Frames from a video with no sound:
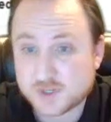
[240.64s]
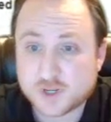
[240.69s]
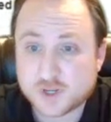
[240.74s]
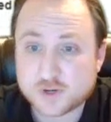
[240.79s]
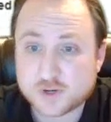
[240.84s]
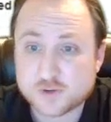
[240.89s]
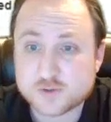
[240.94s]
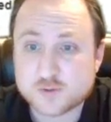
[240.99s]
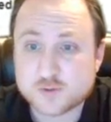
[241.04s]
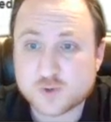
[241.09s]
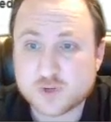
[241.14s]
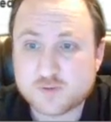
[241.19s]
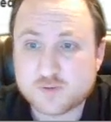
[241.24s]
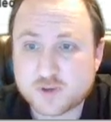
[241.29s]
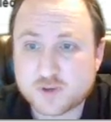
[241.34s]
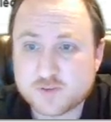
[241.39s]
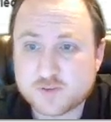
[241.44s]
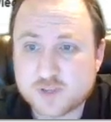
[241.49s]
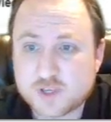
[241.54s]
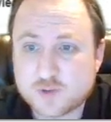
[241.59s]
in
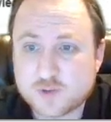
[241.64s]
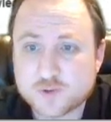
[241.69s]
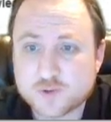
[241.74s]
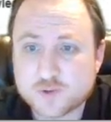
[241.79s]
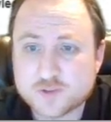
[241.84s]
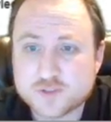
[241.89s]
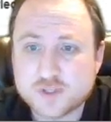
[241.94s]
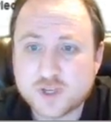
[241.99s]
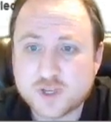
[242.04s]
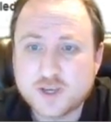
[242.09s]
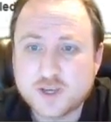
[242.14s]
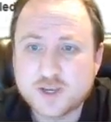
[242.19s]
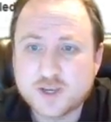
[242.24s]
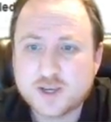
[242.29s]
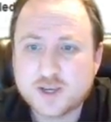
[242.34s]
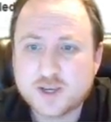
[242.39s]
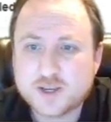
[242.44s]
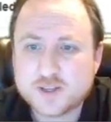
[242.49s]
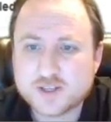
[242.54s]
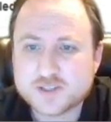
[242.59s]
125 keywords.
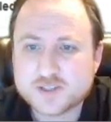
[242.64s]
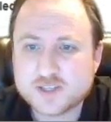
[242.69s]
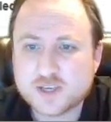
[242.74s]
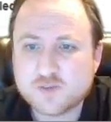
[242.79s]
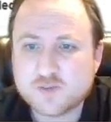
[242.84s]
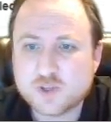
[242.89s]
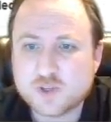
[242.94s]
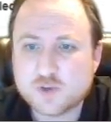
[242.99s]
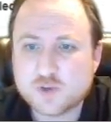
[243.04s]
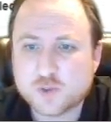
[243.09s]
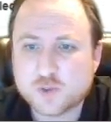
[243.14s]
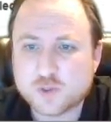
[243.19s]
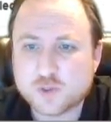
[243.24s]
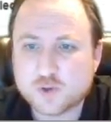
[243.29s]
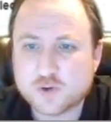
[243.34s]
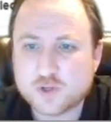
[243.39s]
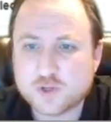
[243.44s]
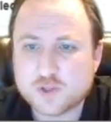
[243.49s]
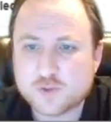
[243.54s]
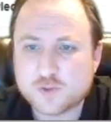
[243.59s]
And that's giving you
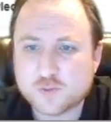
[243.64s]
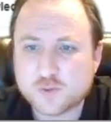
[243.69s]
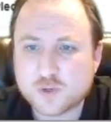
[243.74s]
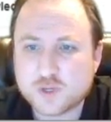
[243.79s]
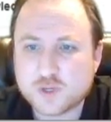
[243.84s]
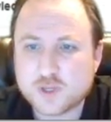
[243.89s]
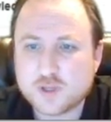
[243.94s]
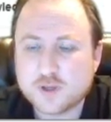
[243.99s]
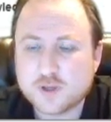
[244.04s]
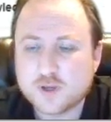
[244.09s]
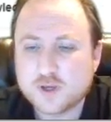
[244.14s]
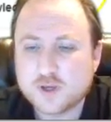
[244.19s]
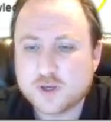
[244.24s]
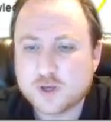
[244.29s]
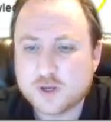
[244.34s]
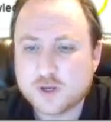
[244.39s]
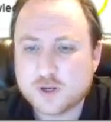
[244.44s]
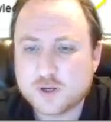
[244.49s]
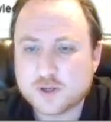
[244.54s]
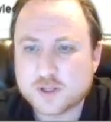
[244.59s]
33
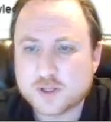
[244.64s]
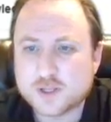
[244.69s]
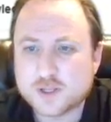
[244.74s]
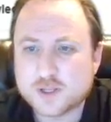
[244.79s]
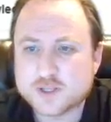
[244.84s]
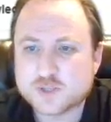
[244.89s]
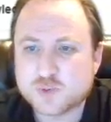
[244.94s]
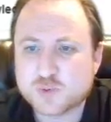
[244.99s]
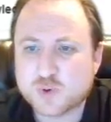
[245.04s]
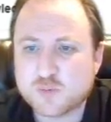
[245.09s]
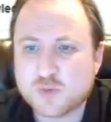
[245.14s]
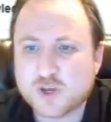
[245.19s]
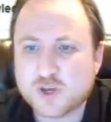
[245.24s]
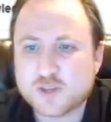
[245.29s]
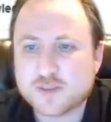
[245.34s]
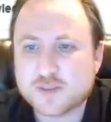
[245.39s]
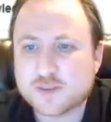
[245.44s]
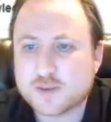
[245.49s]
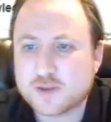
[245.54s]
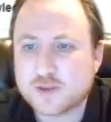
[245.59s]
clicks per
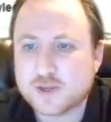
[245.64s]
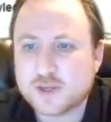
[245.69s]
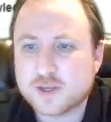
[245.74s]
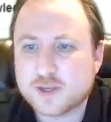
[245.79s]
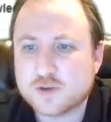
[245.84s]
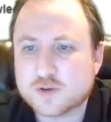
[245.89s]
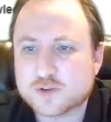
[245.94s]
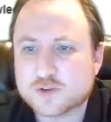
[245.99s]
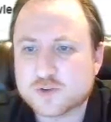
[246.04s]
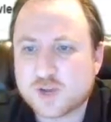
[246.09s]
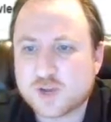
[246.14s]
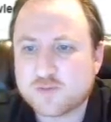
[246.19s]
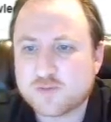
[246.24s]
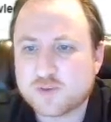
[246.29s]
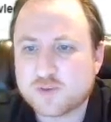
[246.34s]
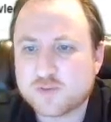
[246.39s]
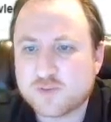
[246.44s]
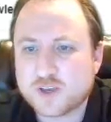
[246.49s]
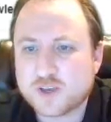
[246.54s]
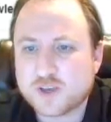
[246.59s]
month. And your
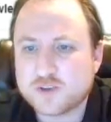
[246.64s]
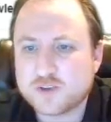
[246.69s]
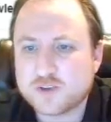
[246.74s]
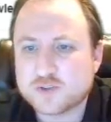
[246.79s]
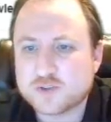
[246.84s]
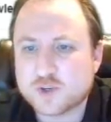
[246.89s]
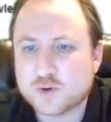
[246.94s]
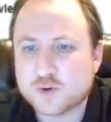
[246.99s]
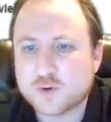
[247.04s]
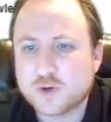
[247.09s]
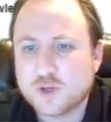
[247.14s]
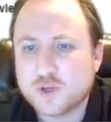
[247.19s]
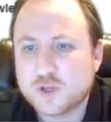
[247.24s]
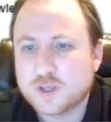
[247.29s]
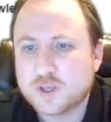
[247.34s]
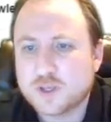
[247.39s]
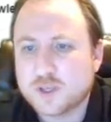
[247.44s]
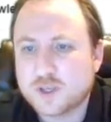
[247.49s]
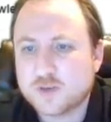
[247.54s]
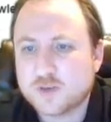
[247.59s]
traffic value, so
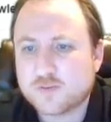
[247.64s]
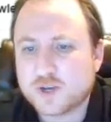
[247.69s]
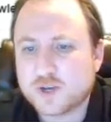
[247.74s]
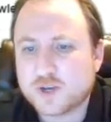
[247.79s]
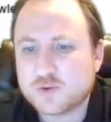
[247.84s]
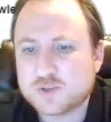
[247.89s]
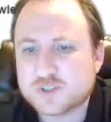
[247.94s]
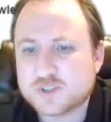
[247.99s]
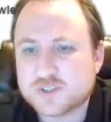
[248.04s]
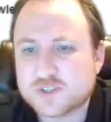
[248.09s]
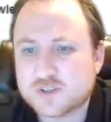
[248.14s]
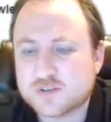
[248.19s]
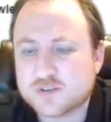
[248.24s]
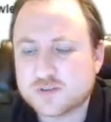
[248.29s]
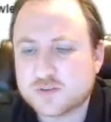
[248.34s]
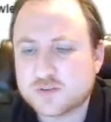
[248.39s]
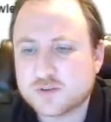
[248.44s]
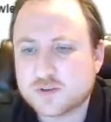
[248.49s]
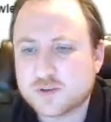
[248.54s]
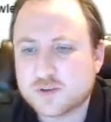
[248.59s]
if I was
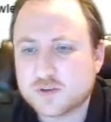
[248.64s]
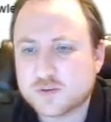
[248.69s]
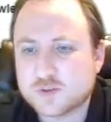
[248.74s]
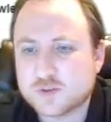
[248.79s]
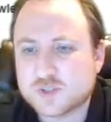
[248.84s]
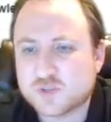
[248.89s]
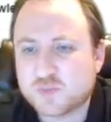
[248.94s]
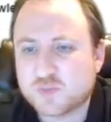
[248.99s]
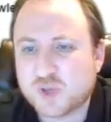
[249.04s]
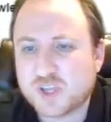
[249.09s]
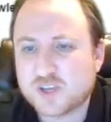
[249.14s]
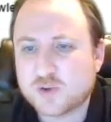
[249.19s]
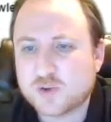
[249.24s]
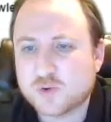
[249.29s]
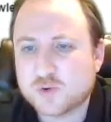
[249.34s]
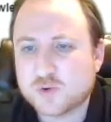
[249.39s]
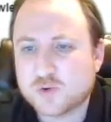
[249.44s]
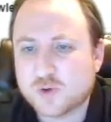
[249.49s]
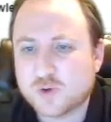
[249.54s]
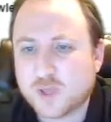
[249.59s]
to pay
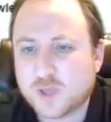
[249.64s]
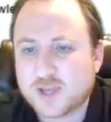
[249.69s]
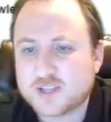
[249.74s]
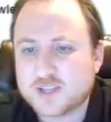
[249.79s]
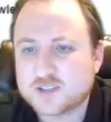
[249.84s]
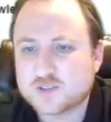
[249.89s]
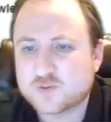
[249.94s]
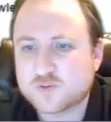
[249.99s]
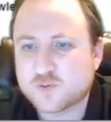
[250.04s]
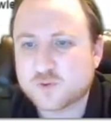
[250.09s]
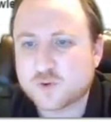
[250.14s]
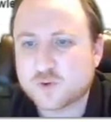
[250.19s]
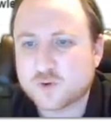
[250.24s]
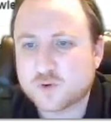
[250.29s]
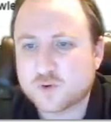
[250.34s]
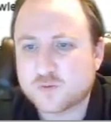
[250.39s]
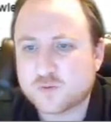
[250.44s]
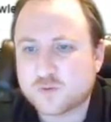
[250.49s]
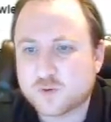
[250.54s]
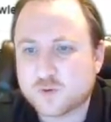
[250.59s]
Google Ads
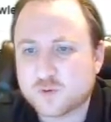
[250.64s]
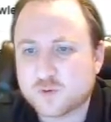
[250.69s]
for